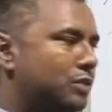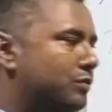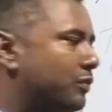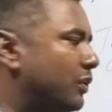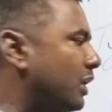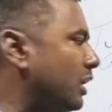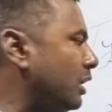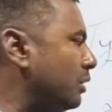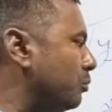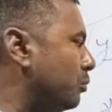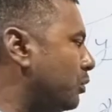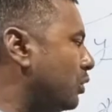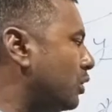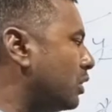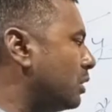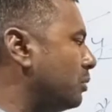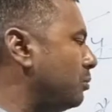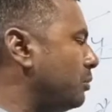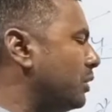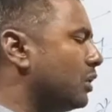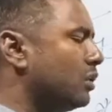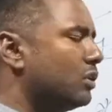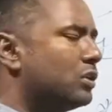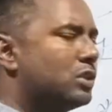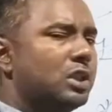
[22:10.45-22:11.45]
It's very
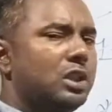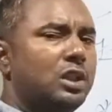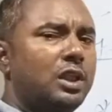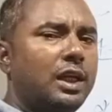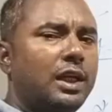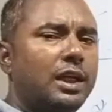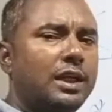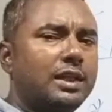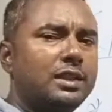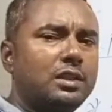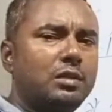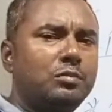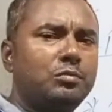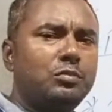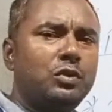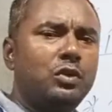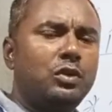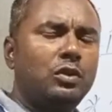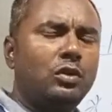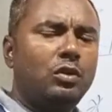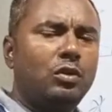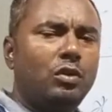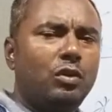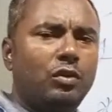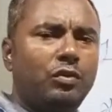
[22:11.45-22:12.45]
important because in the
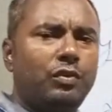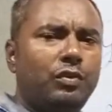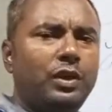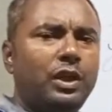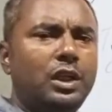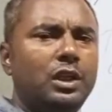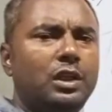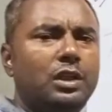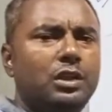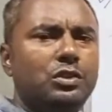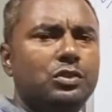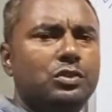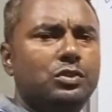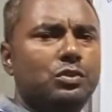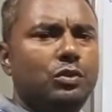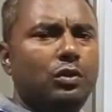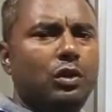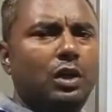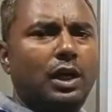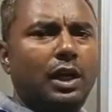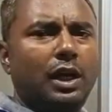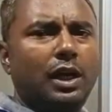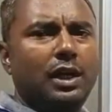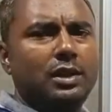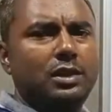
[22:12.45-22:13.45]
exam often it
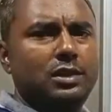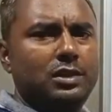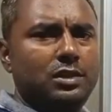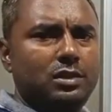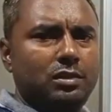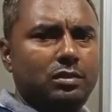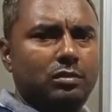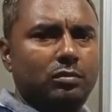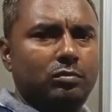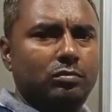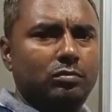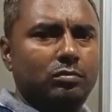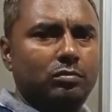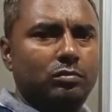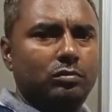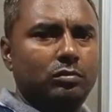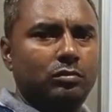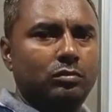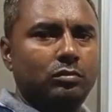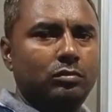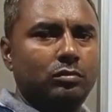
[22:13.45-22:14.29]
is to ask